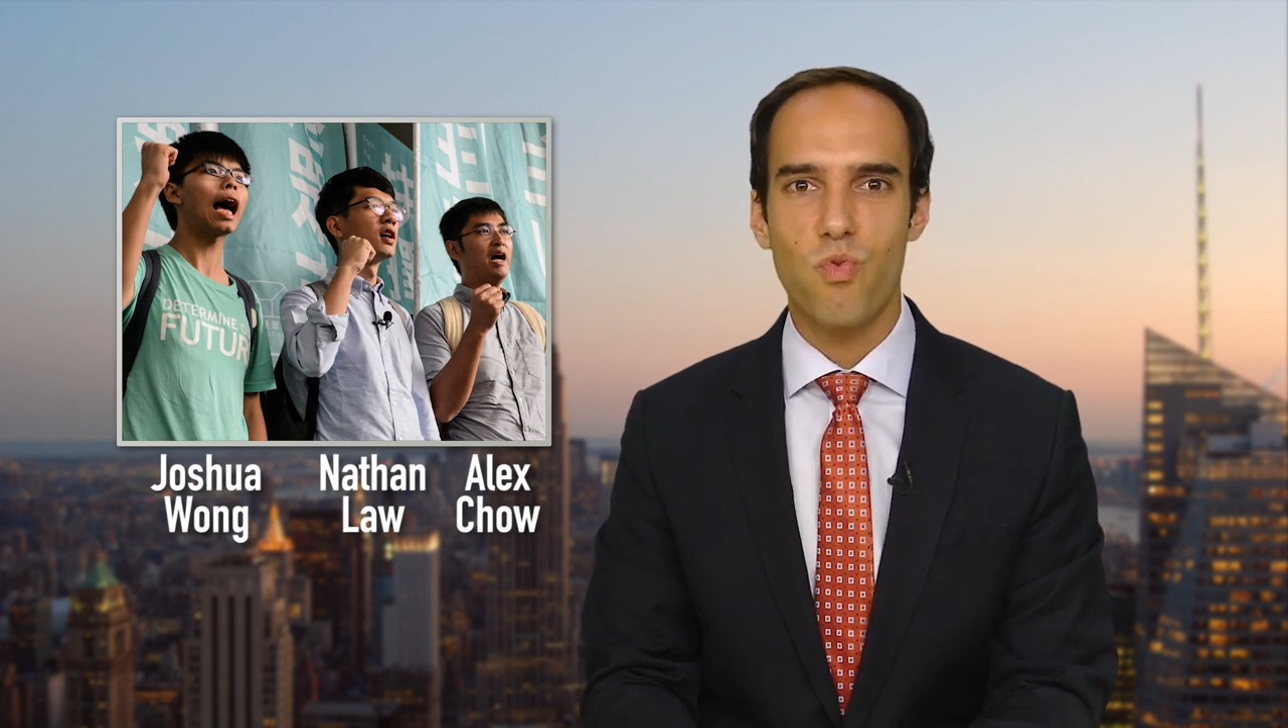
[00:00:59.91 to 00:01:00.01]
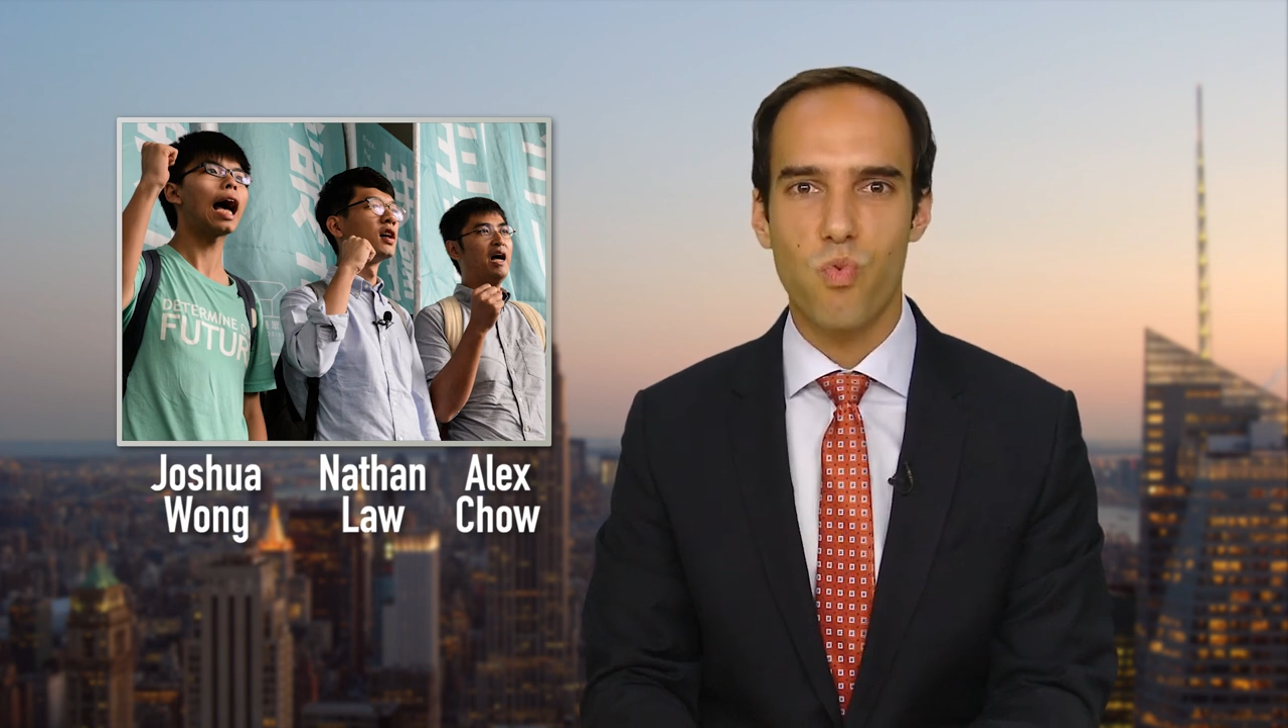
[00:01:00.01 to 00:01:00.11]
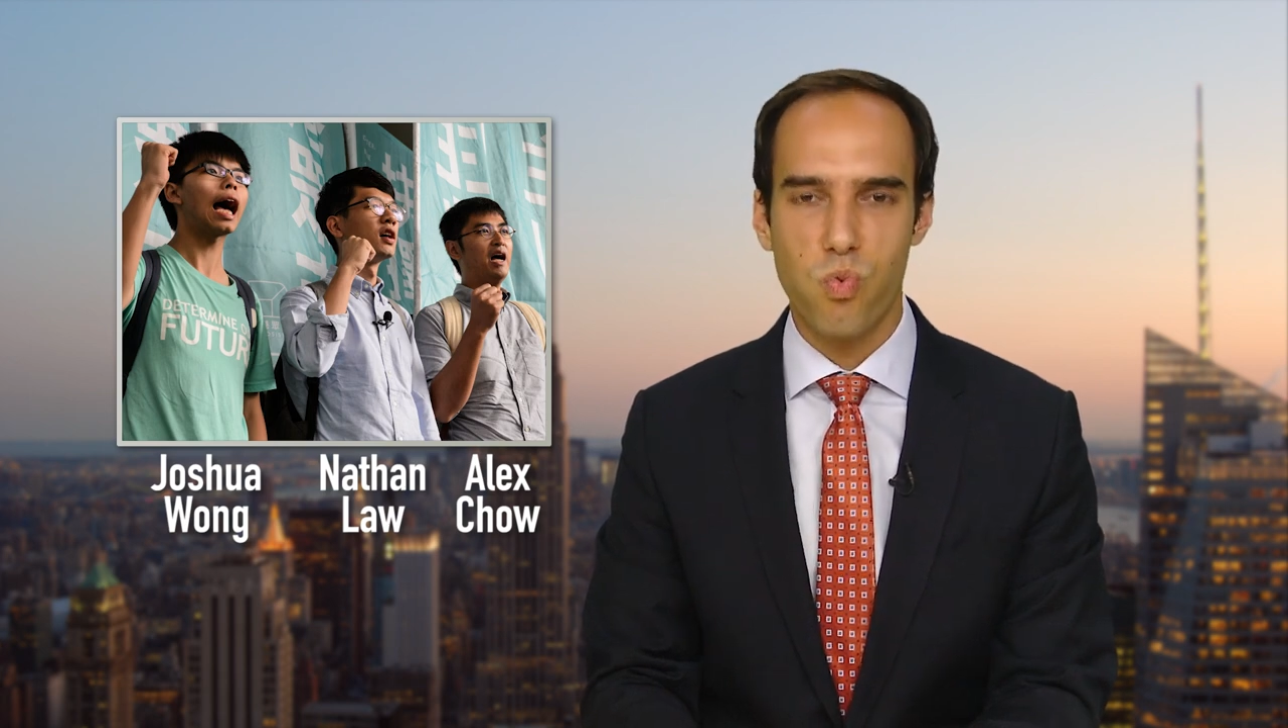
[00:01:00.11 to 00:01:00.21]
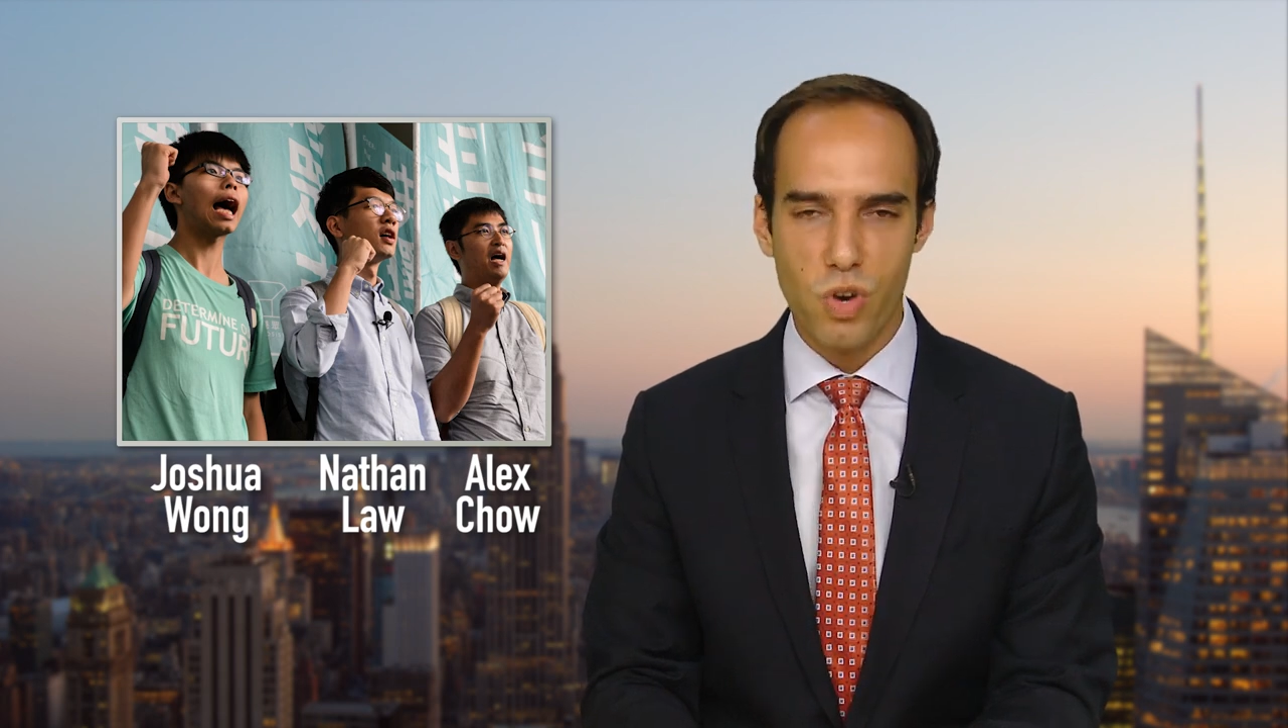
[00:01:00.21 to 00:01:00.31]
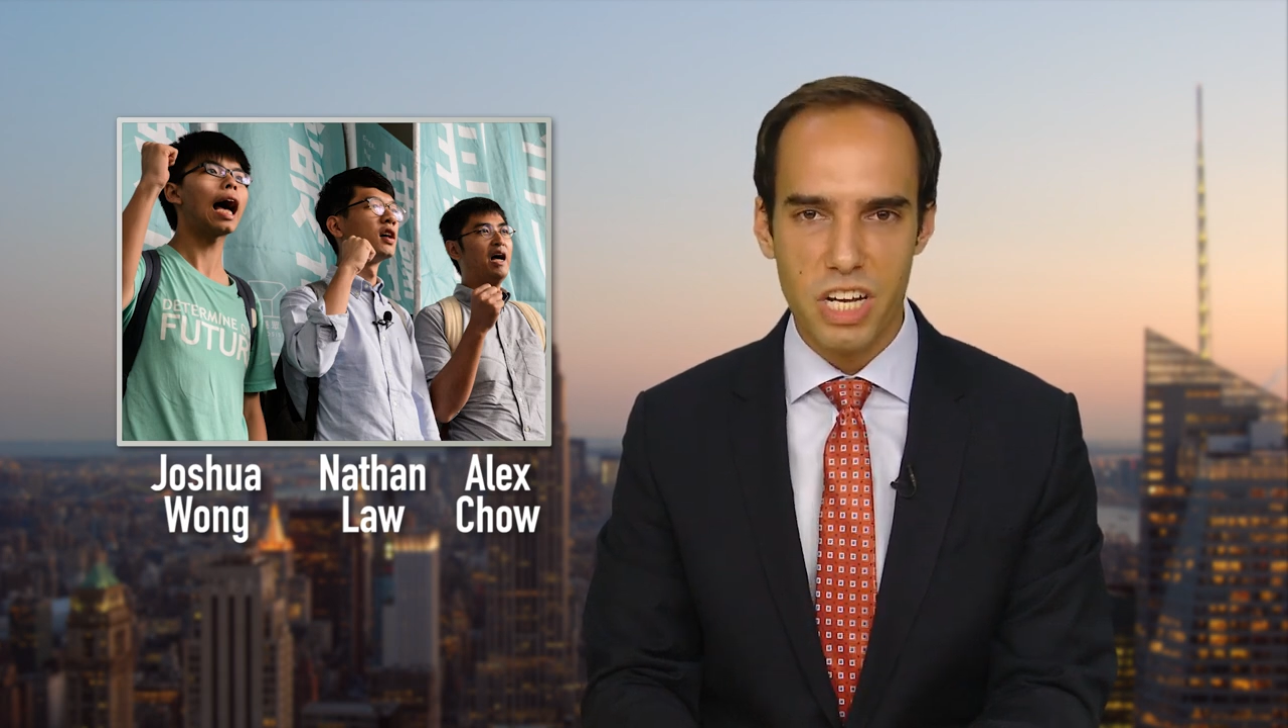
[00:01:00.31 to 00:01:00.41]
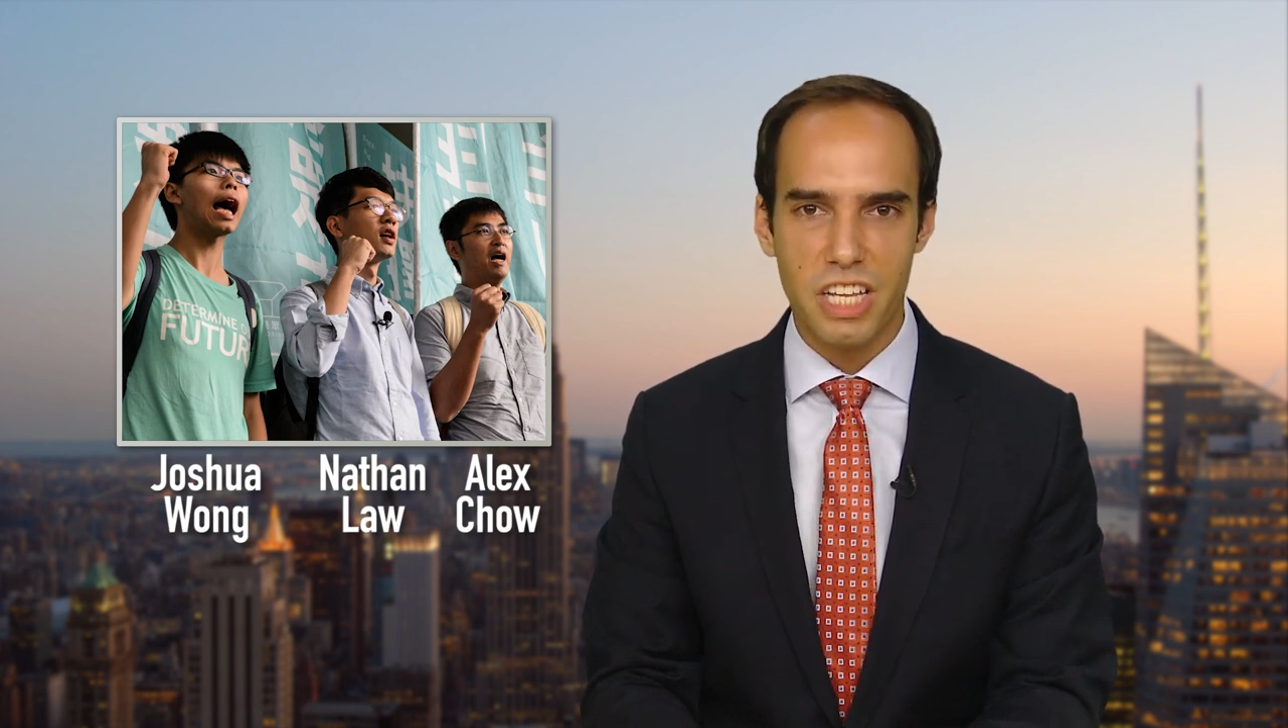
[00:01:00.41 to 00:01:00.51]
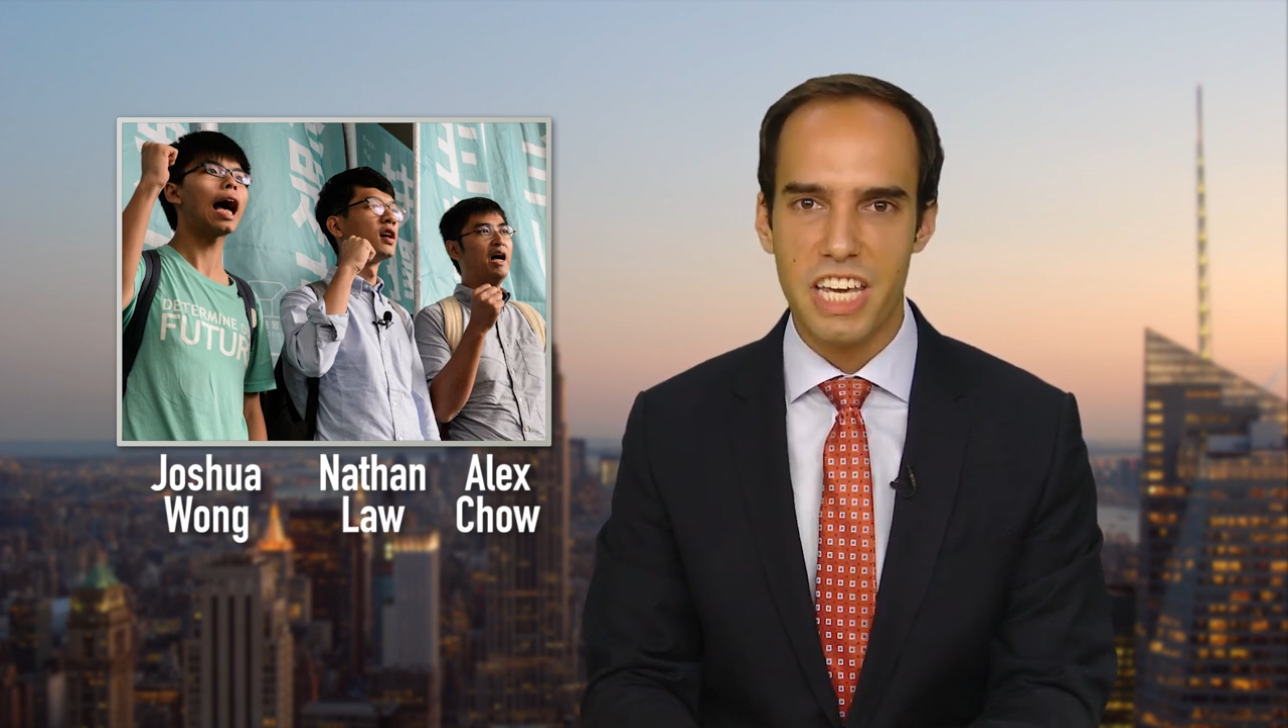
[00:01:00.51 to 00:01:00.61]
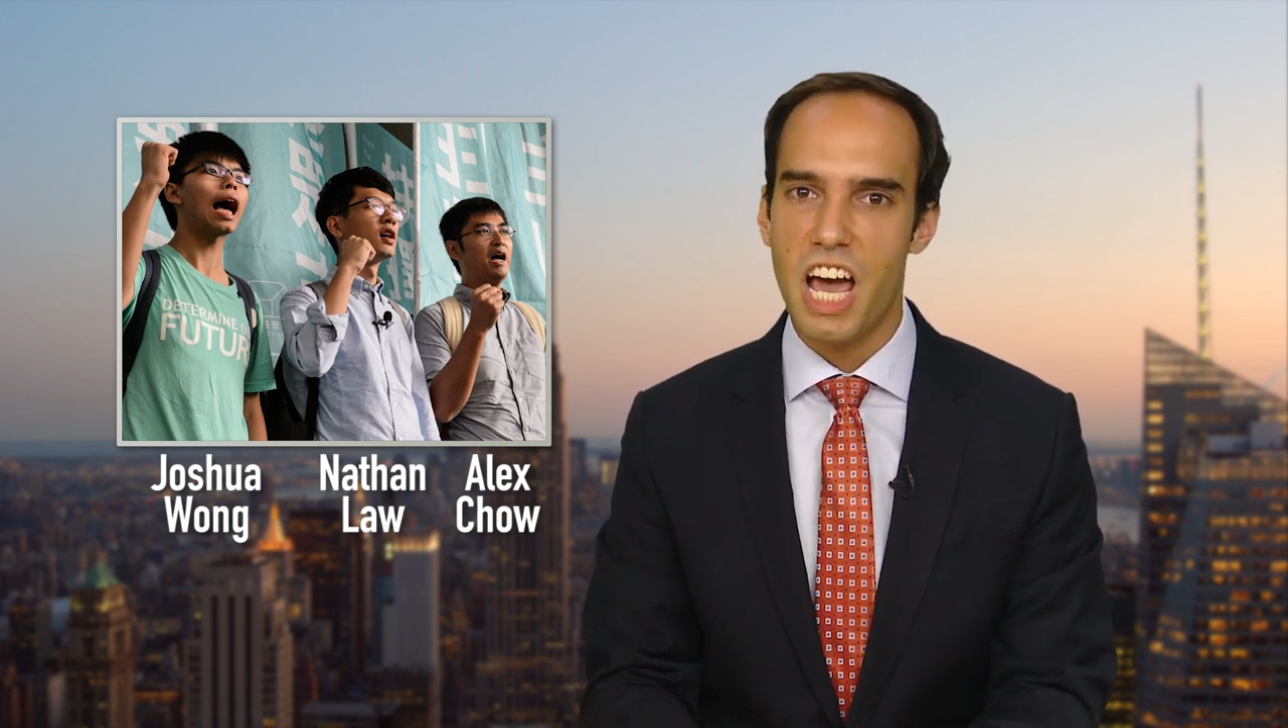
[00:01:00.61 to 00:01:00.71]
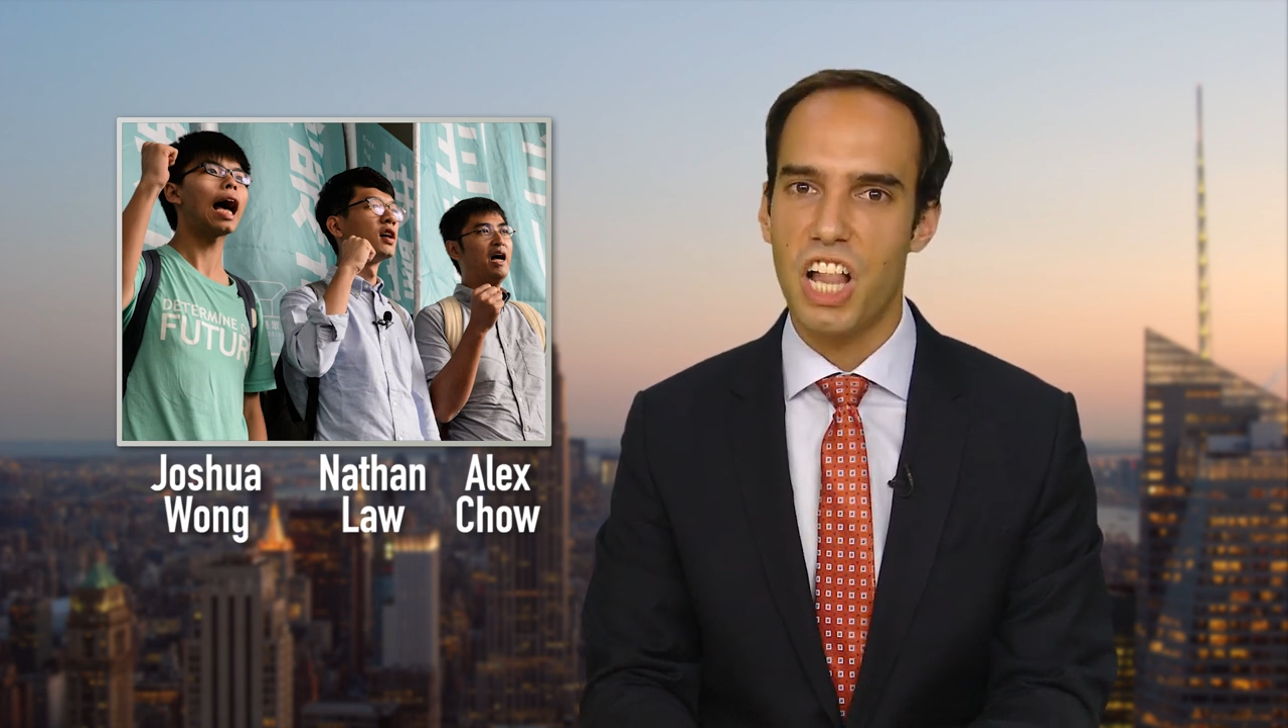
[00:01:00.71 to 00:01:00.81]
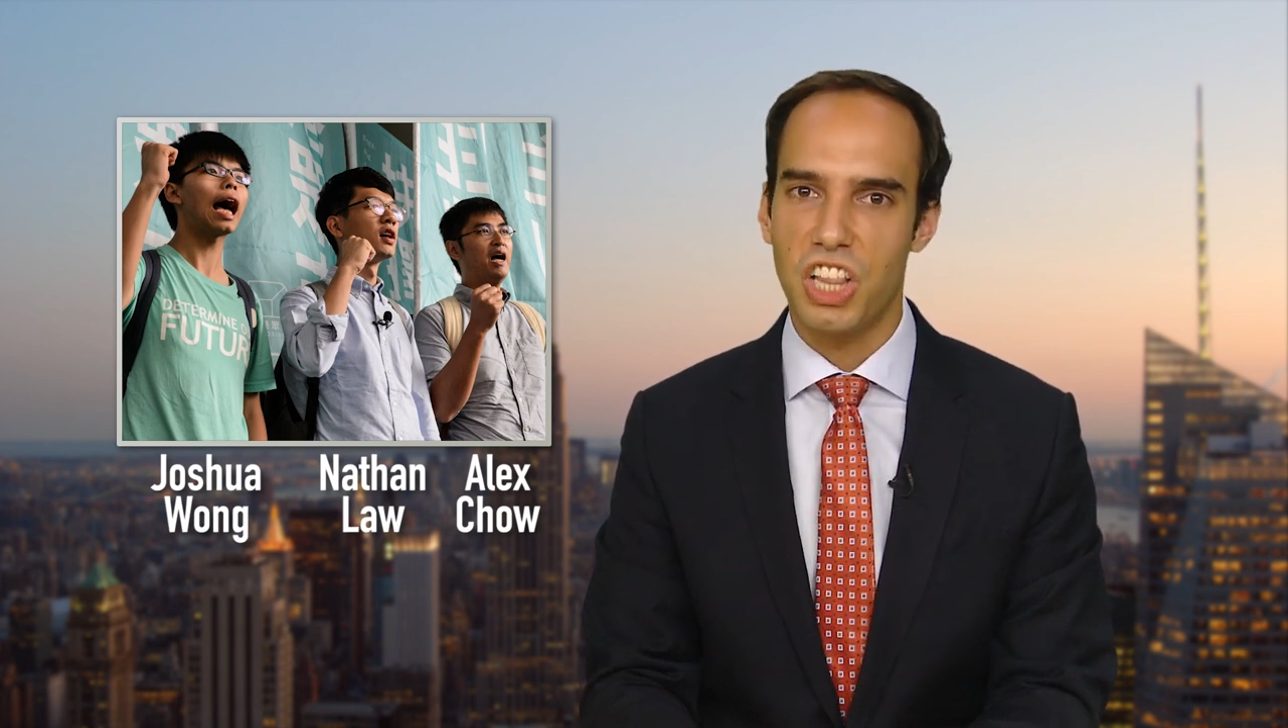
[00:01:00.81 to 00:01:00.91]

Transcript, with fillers: really